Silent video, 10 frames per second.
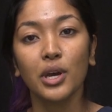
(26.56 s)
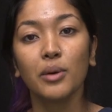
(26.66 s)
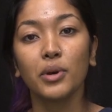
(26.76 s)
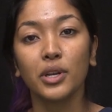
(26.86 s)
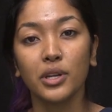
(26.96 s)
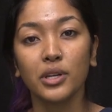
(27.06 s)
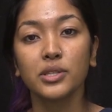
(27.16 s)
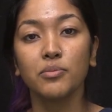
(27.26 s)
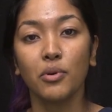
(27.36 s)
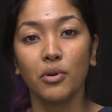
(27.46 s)
but it is
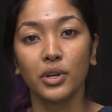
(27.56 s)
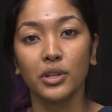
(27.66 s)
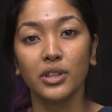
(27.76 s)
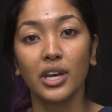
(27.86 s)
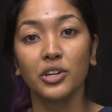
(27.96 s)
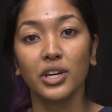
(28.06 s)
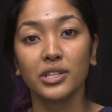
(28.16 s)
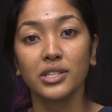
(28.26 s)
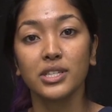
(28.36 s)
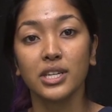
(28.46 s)
important that you
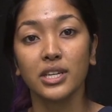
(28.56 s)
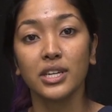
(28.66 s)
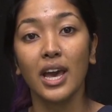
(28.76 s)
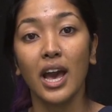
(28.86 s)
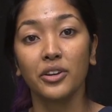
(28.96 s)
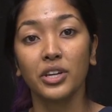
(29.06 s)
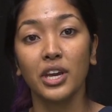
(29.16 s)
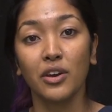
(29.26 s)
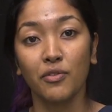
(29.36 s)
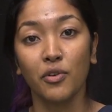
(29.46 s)
understand how to
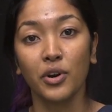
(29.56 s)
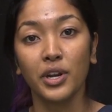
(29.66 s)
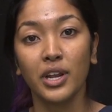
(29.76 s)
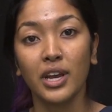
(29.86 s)
care for it